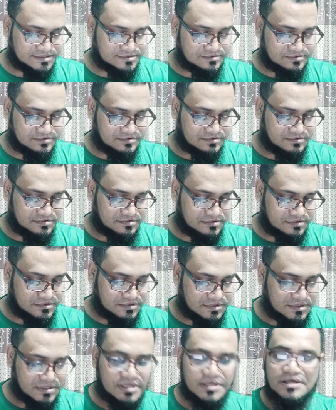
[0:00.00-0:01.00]
Google
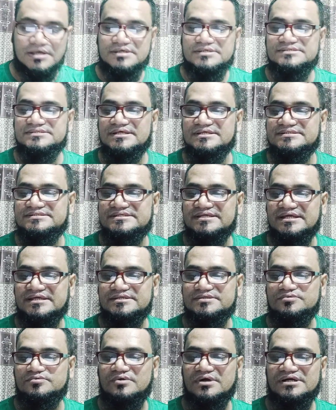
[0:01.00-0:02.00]

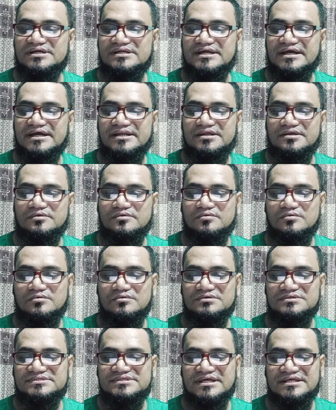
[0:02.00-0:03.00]
sustains. What can in
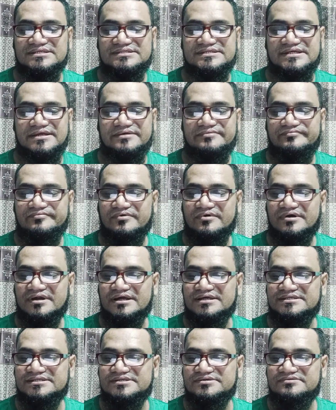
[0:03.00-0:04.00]
Google sustain for
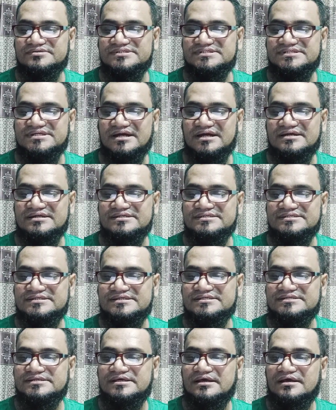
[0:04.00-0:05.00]
SEO
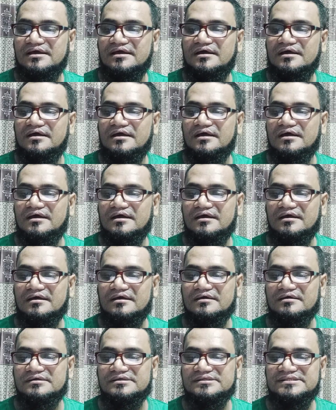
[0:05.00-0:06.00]
strategies?
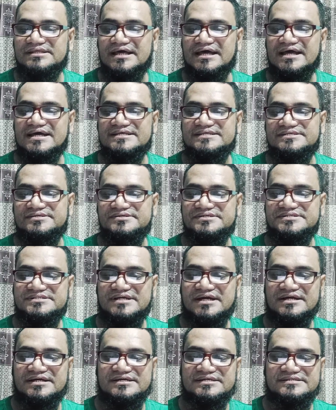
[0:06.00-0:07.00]
The SEO
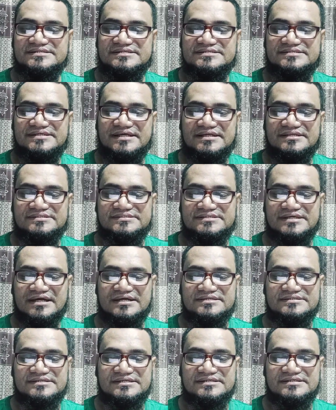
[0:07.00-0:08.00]
strategies and
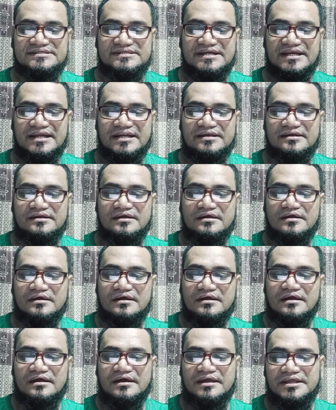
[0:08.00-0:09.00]
search and train
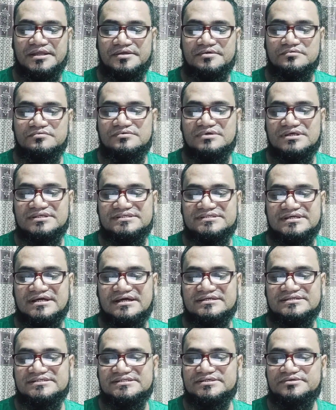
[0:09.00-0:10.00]
use and
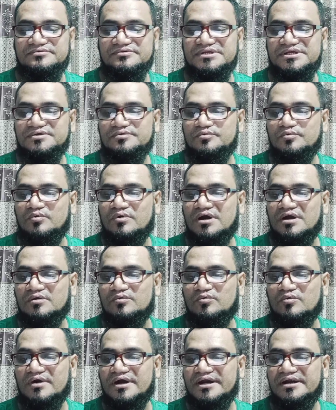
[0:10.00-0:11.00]
search unique
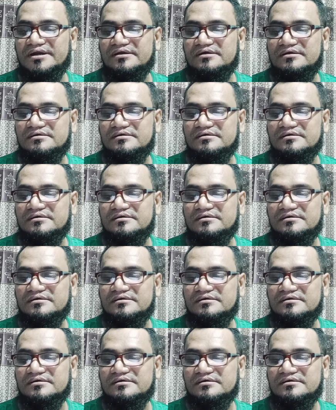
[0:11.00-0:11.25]
worldwide.